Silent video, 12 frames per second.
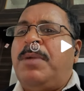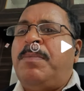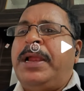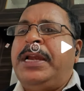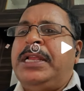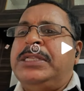
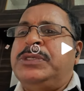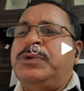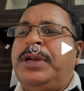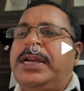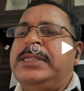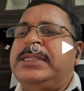my dear
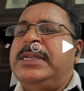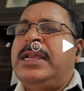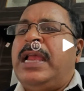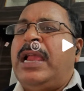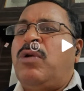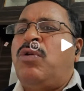students,
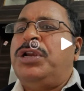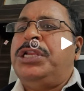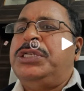according